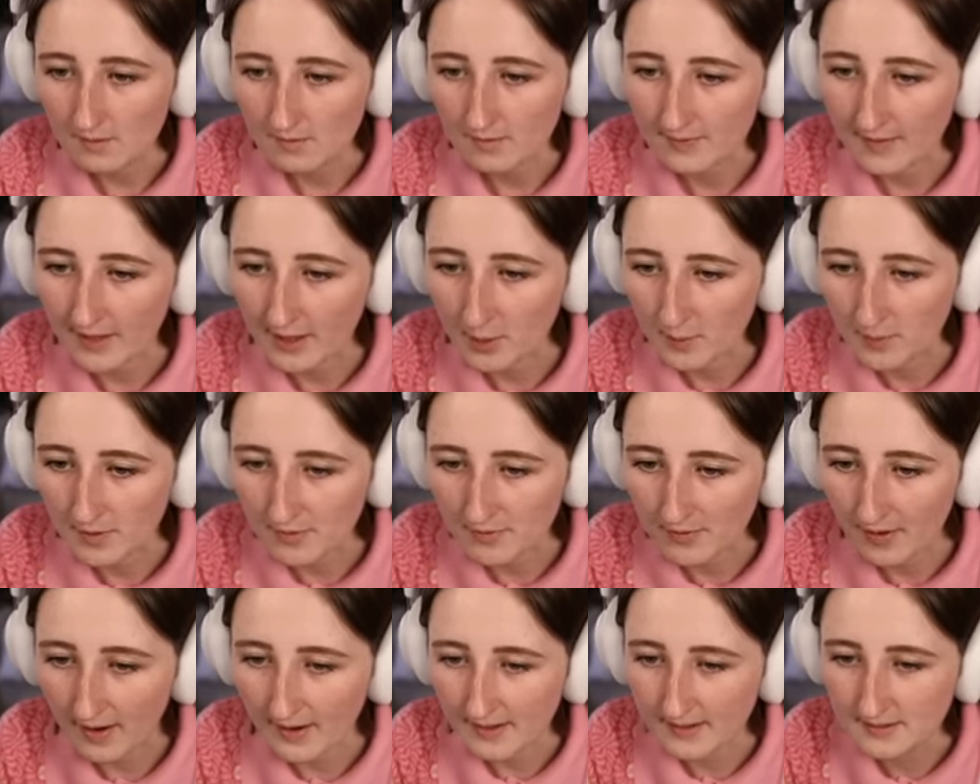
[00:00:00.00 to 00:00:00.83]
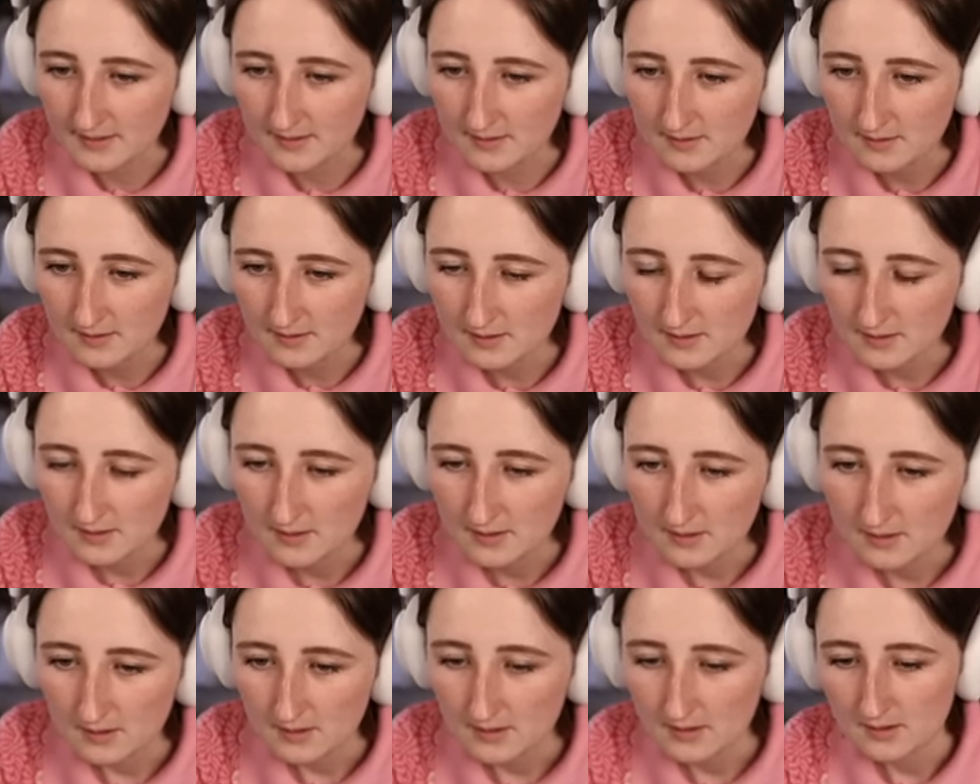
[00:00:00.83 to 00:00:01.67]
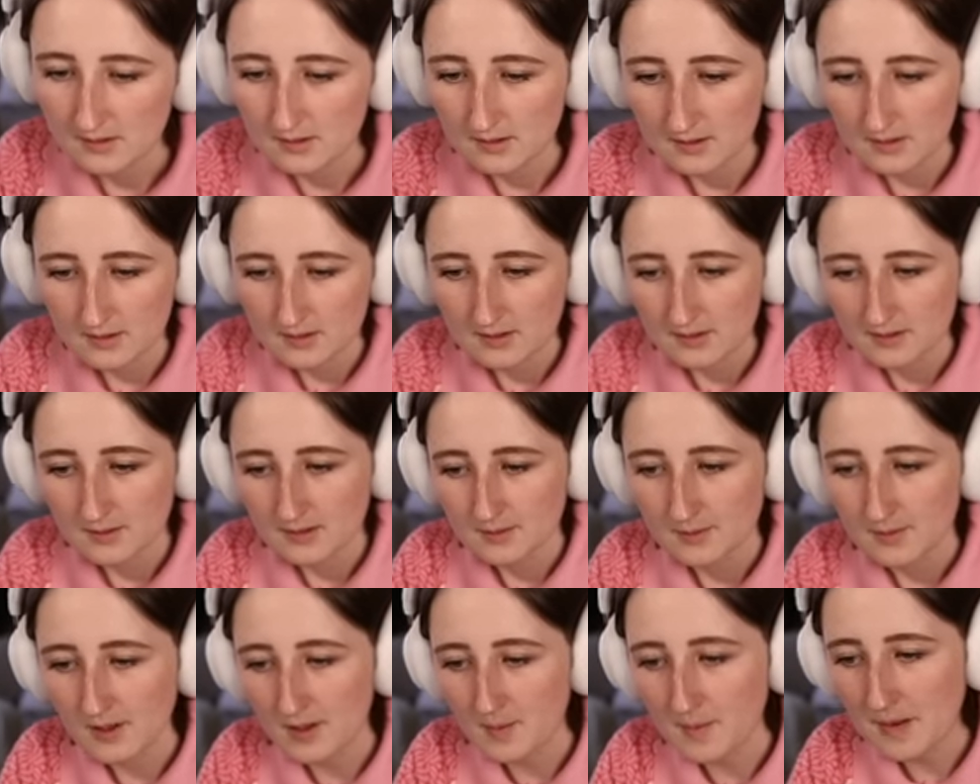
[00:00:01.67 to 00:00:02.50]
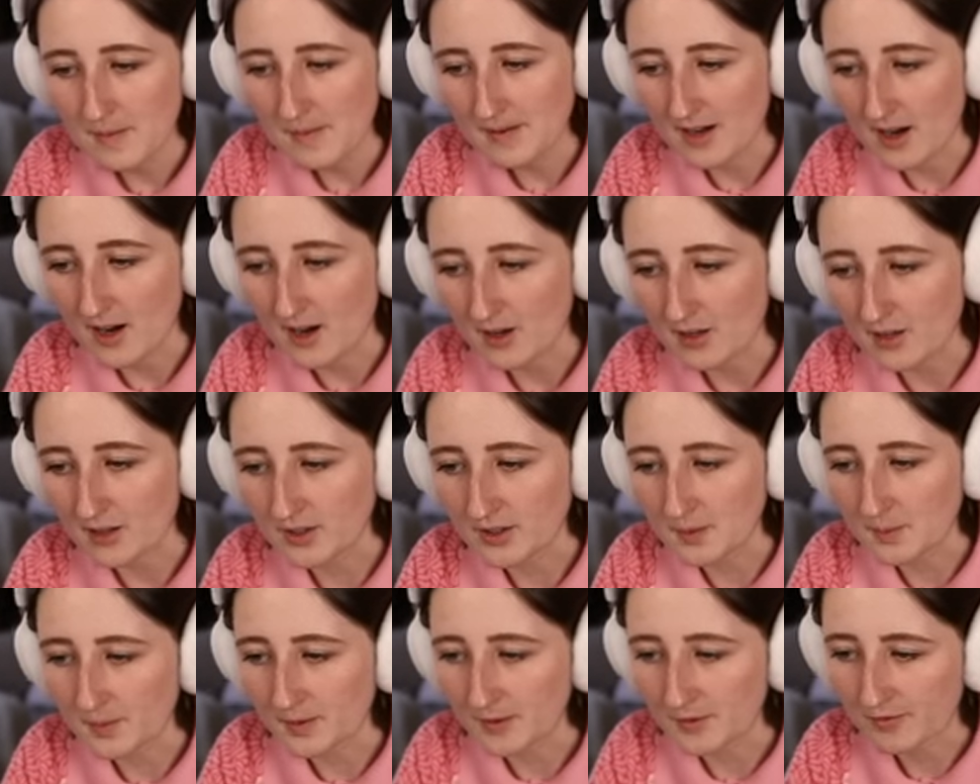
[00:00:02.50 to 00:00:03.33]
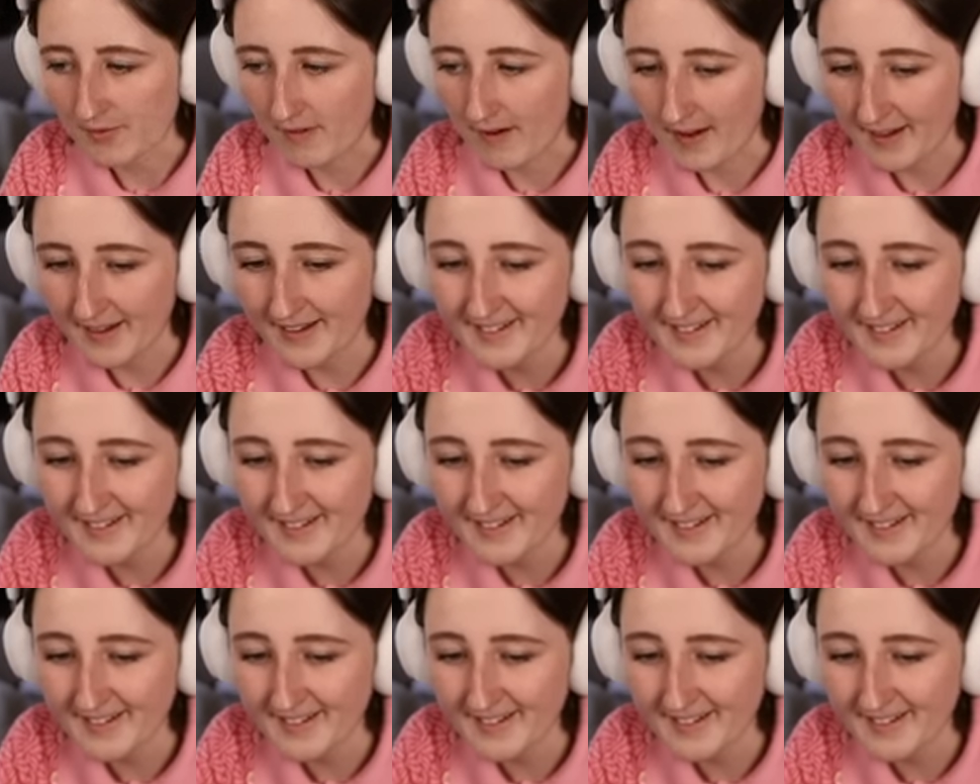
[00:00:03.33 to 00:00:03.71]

That'll be fine. Well, maybe not good, but fine.